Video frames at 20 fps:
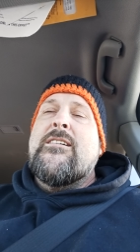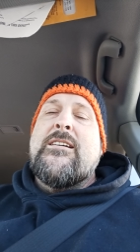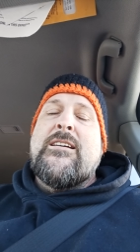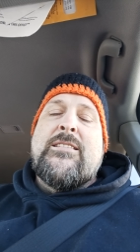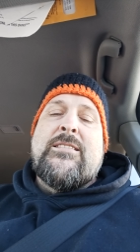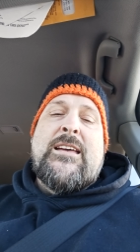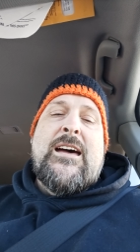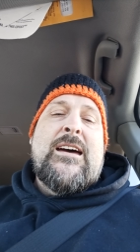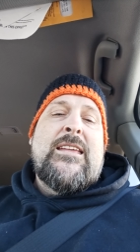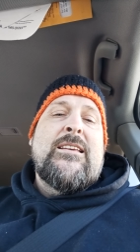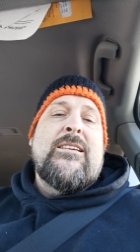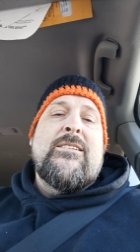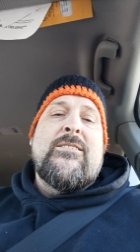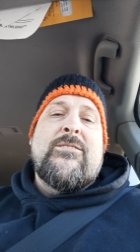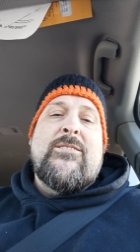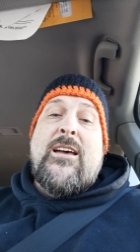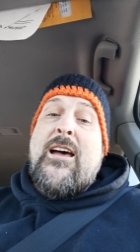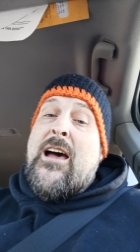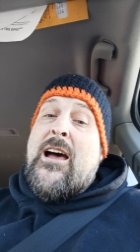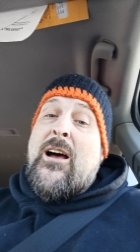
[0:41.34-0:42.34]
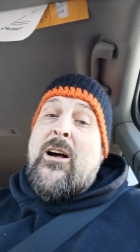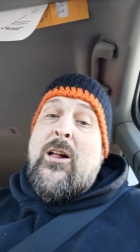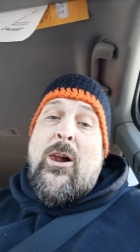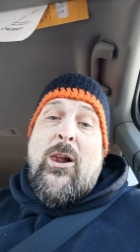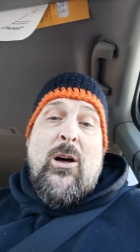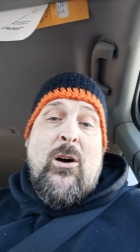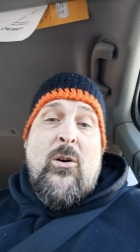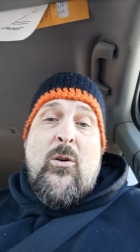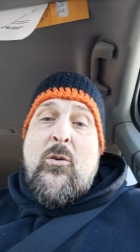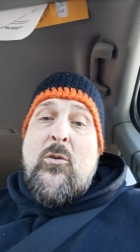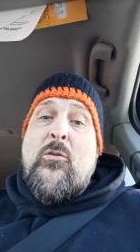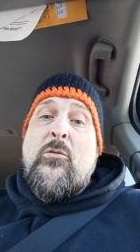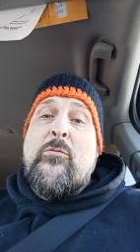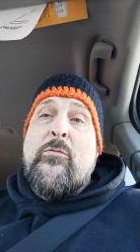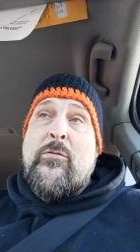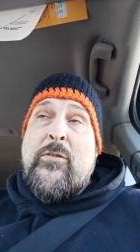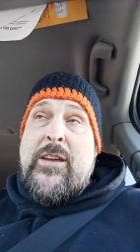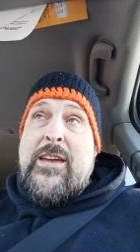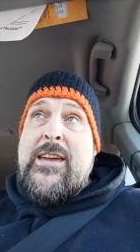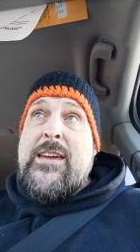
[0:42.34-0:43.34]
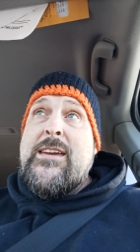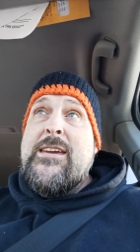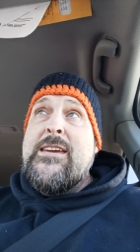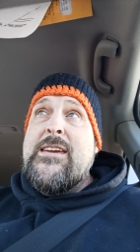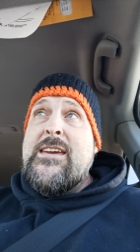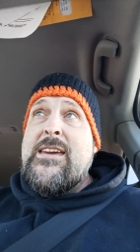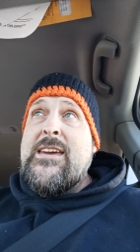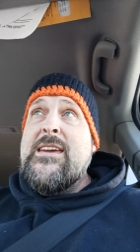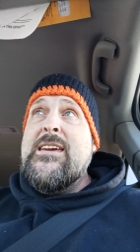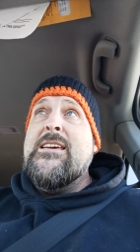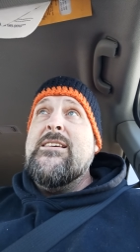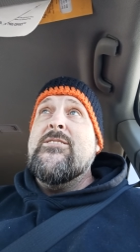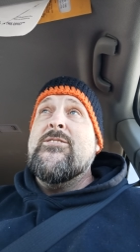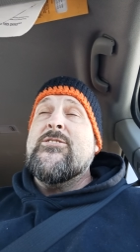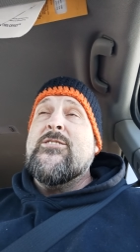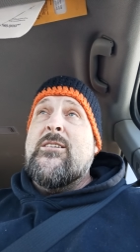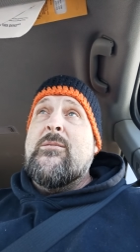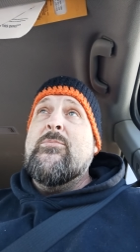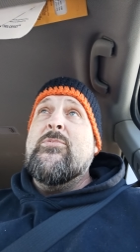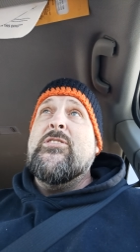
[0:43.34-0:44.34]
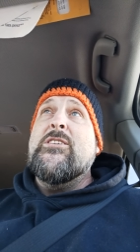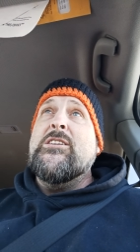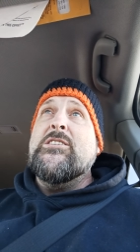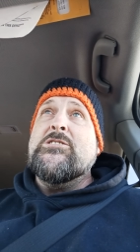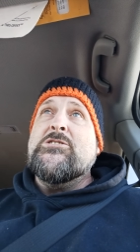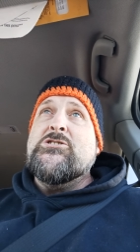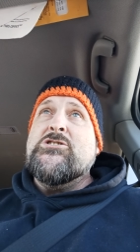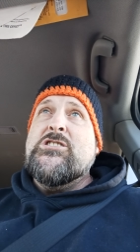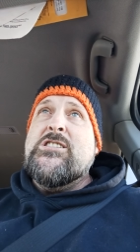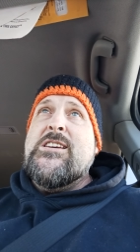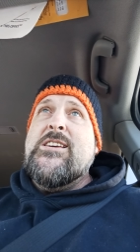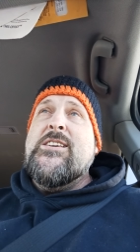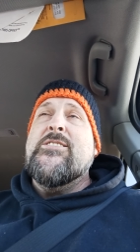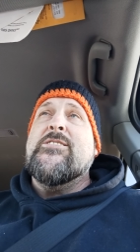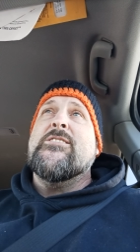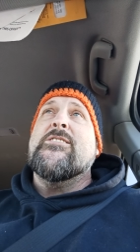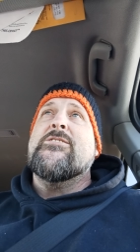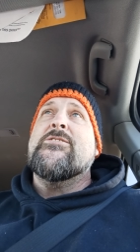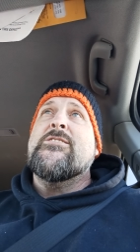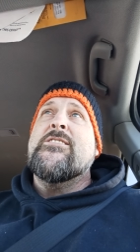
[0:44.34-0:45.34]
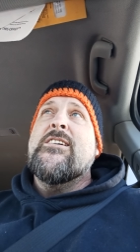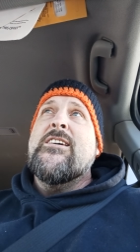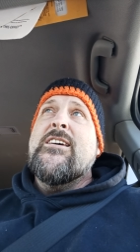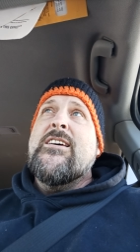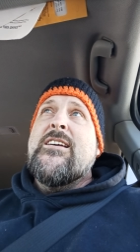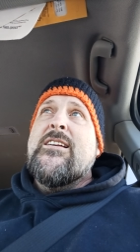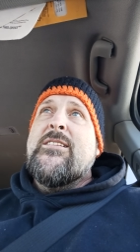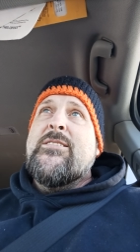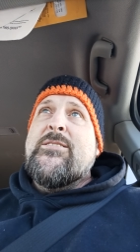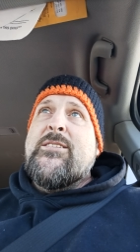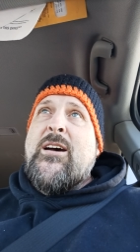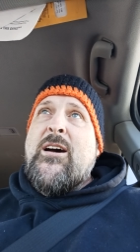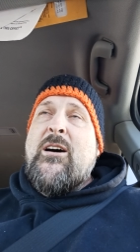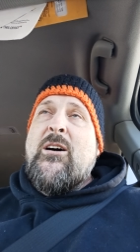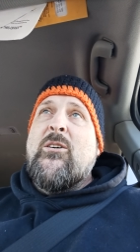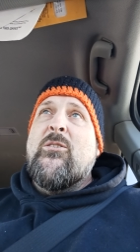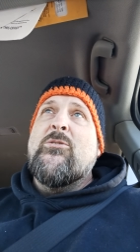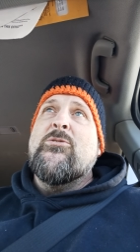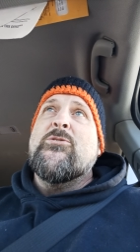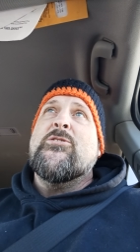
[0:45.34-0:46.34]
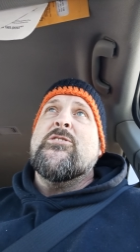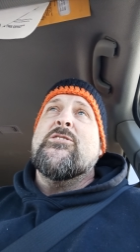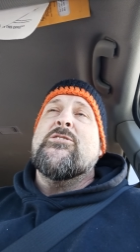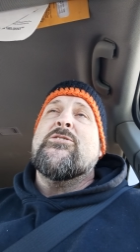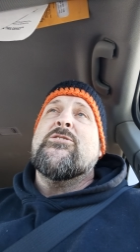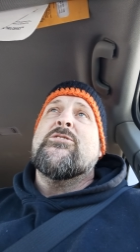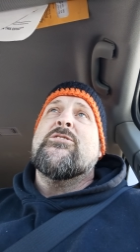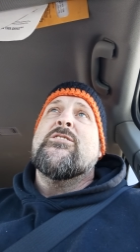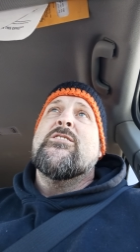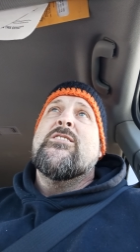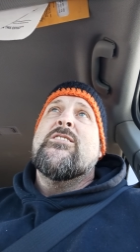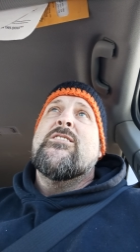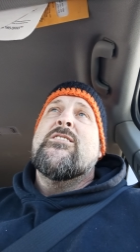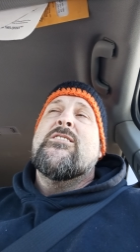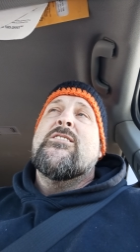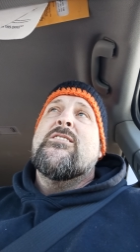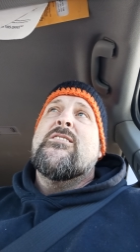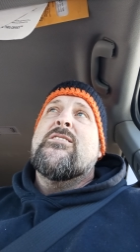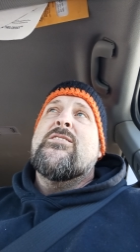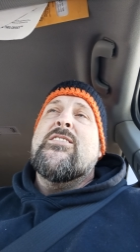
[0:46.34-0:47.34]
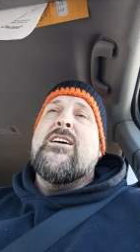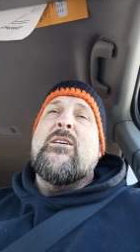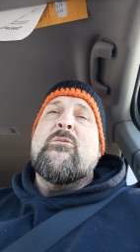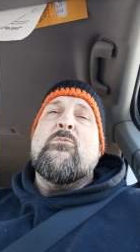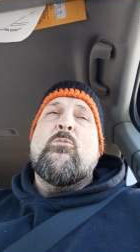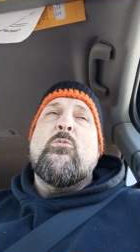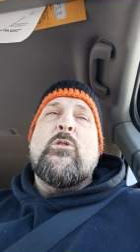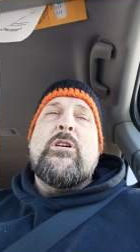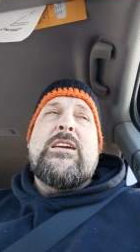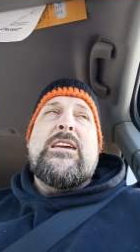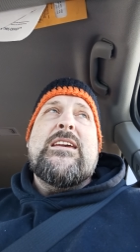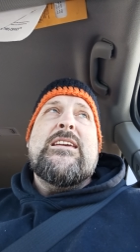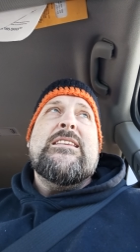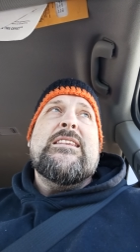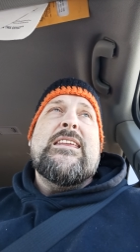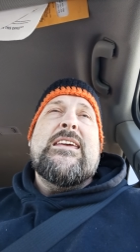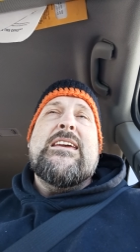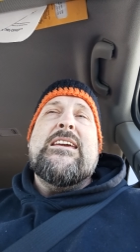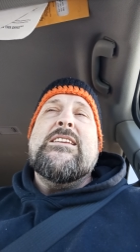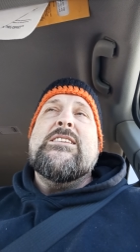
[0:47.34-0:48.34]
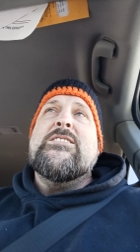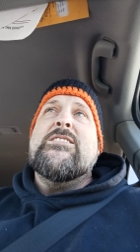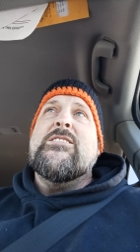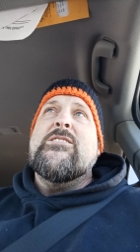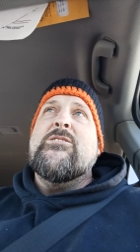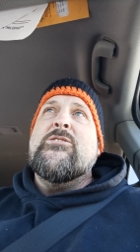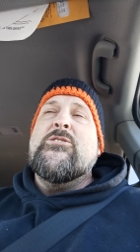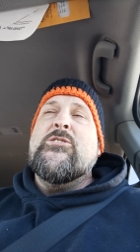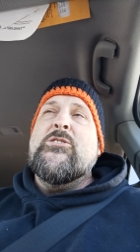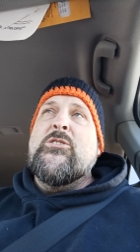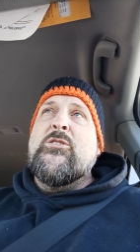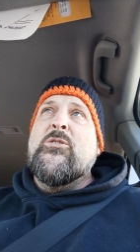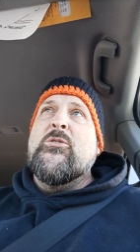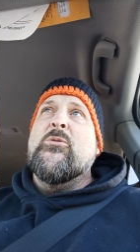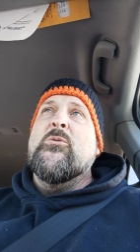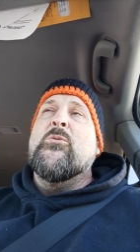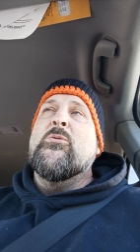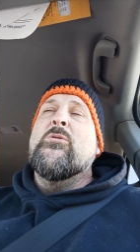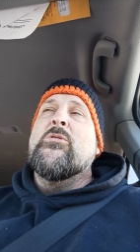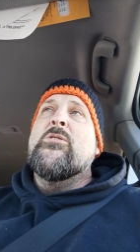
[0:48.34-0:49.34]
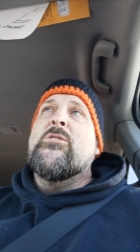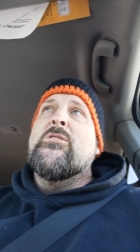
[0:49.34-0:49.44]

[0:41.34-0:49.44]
and that is L O V E, something Jesus tells us that we need to do